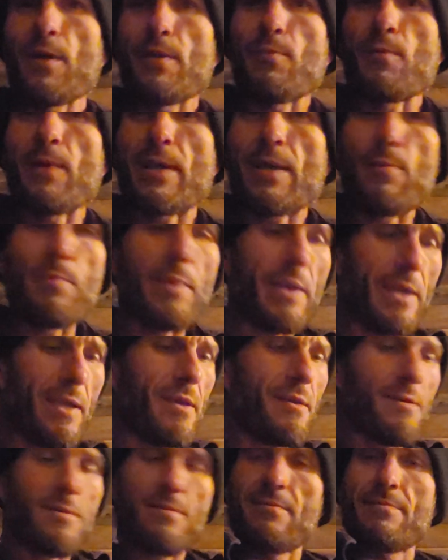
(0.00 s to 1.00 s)
and we can
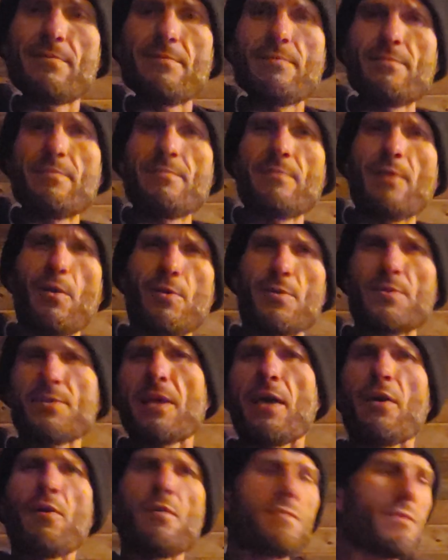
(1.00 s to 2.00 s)
be
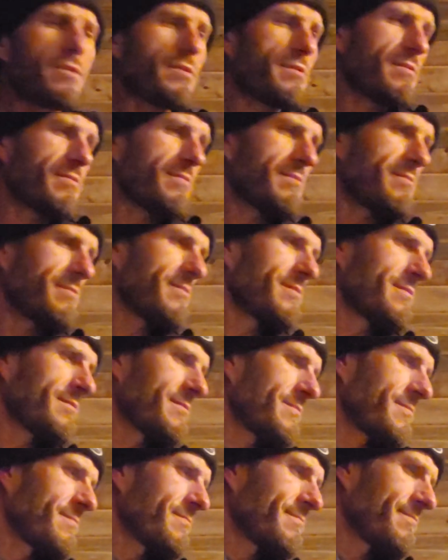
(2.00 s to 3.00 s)
ourselves.
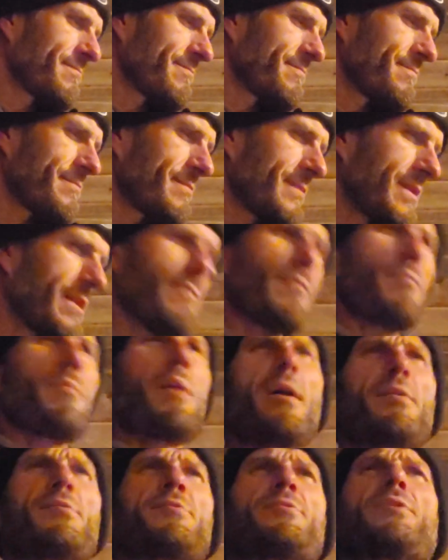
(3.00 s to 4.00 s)
And if it
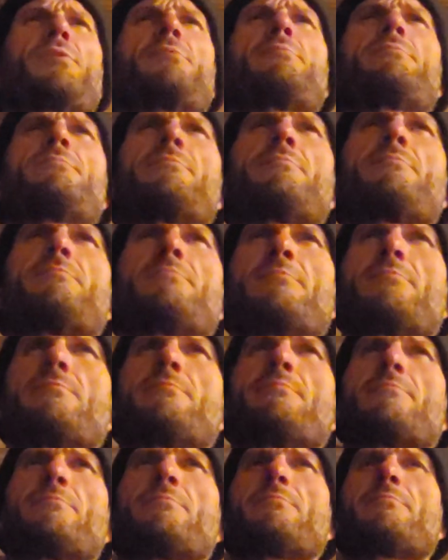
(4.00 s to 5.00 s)
bothers you,
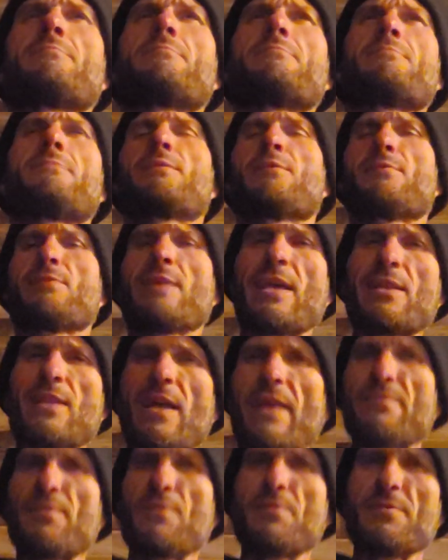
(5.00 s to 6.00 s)
then you take
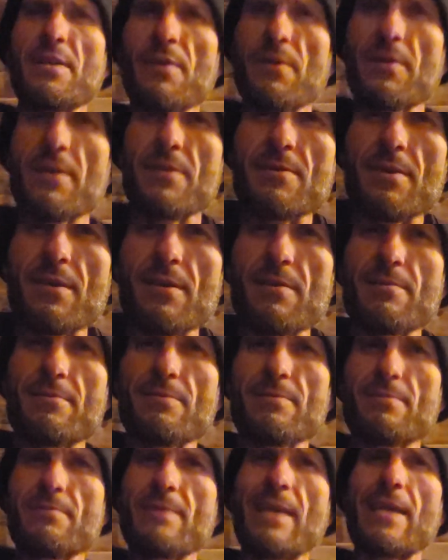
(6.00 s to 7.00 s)
life too seriously.
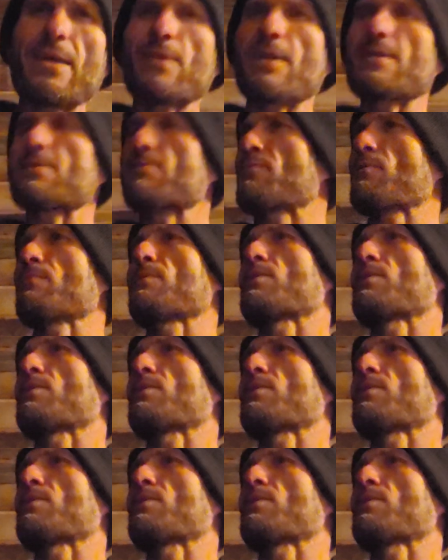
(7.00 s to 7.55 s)
Take a lesson from